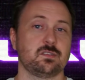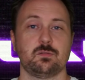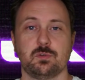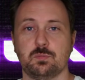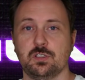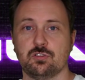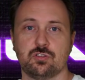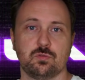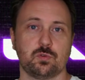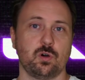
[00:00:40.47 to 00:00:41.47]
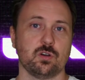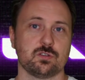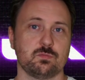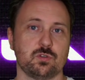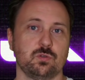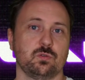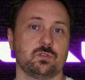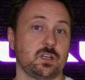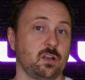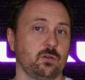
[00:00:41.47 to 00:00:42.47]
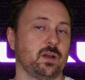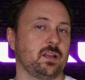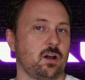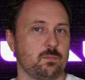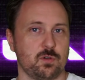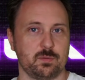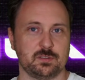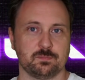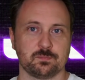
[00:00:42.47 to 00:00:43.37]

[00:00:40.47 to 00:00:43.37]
That would be super awesome to take a look at upcoming.